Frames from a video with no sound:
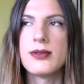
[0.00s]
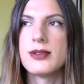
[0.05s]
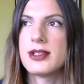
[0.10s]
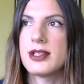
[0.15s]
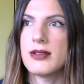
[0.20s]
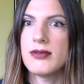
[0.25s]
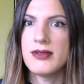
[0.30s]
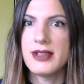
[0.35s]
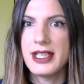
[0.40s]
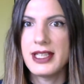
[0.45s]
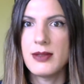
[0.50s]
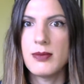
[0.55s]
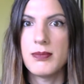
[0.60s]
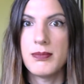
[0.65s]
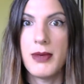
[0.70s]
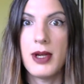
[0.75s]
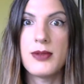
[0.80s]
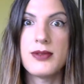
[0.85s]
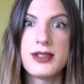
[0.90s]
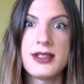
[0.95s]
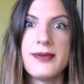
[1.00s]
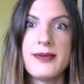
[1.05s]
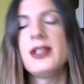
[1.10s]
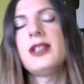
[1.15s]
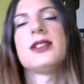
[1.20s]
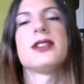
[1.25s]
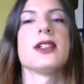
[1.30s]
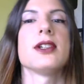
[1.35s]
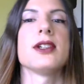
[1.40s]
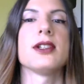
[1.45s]
So really most of
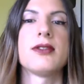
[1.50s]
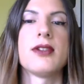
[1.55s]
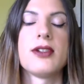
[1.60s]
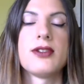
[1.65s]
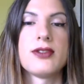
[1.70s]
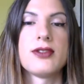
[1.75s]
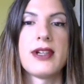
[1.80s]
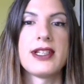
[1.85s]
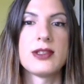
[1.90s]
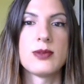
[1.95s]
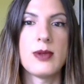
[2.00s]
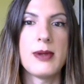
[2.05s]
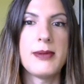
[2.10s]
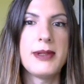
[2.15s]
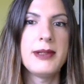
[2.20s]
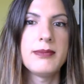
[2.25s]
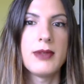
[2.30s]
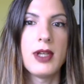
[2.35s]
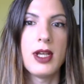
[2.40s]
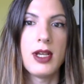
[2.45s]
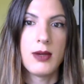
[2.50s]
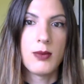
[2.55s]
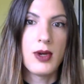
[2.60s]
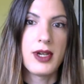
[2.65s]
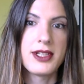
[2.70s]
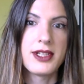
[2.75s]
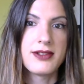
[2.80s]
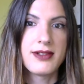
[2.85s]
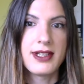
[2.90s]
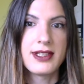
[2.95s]
us are trans women,
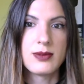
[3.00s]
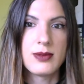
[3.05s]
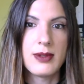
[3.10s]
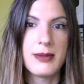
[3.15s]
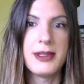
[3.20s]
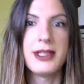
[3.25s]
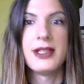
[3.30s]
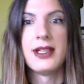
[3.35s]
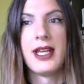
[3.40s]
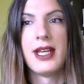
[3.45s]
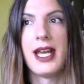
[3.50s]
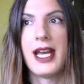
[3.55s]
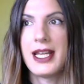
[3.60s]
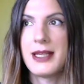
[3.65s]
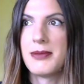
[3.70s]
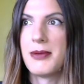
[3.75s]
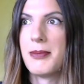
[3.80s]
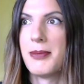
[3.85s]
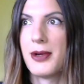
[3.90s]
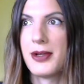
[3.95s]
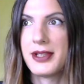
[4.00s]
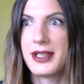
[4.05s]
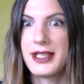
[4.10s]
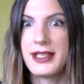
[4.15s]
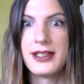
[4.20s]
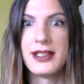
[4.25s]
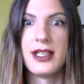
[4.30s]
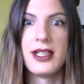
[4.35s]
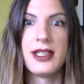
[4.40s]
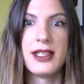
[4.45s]
white trans women, able-bodied.